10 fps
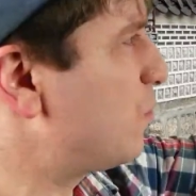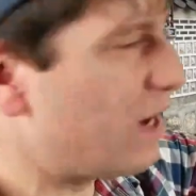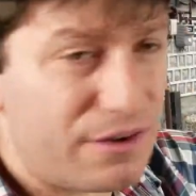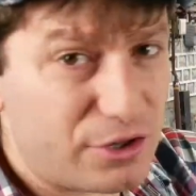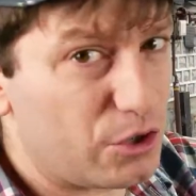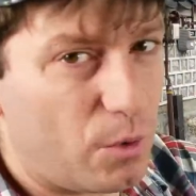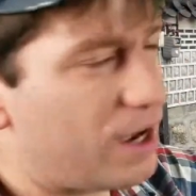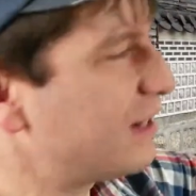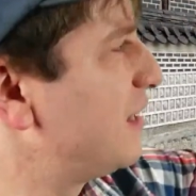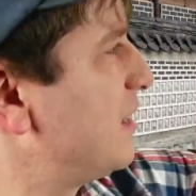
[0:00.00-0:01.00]
Whatever you
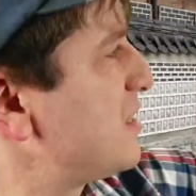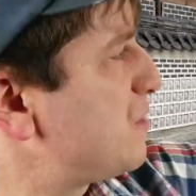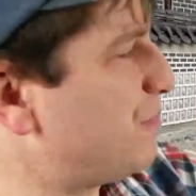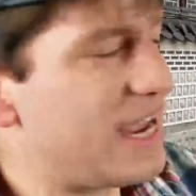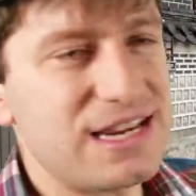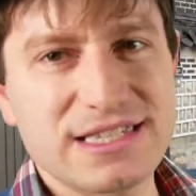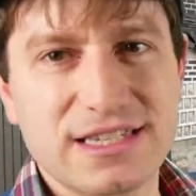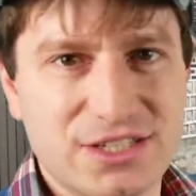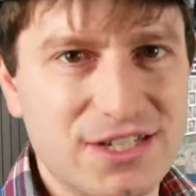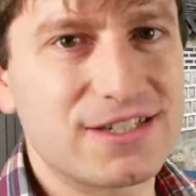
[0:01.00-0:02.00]
want, space,
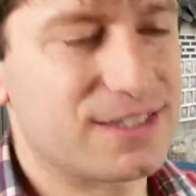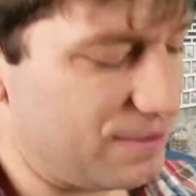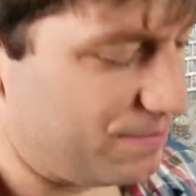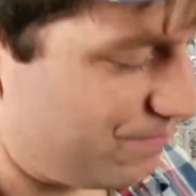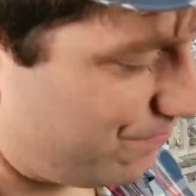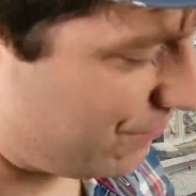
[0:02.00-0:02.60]
tuksun.